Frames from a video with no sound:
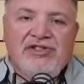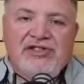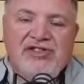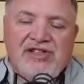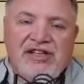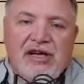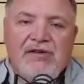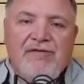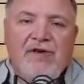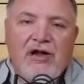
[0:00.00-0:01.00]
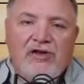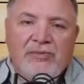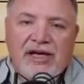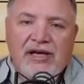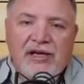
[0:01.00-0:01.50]
Jesus said, Come and follow
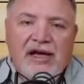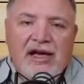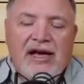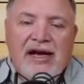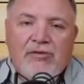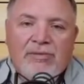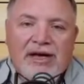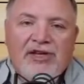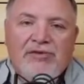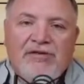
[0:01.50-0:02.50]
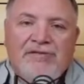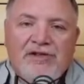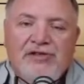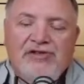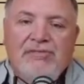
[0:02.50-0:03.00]
me, and I will make you into
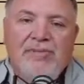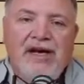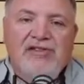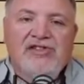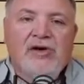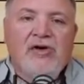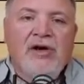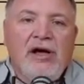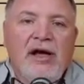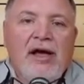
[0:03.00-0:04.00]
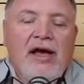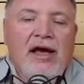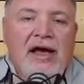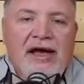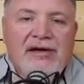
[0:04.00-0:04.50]
fishers of men. So
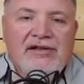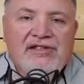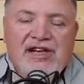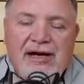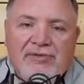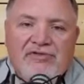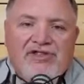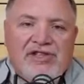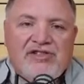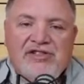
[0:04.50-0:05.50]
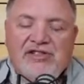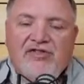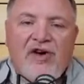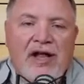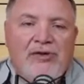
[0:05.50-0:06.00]
a disciple of Jesus is
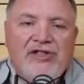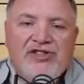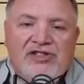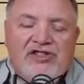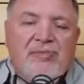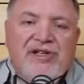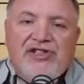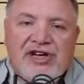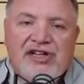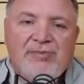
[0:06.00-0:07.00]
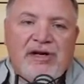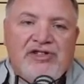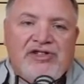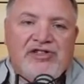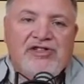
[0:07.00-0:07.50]
following Jesus, being changed by
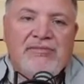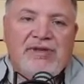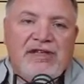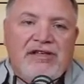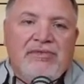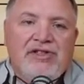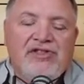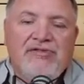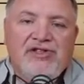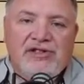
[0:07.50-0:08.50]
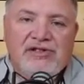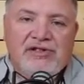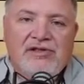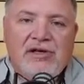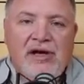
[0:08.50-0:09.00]
Jesus, committed to the mission of
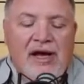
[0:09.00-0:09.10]
Jesus.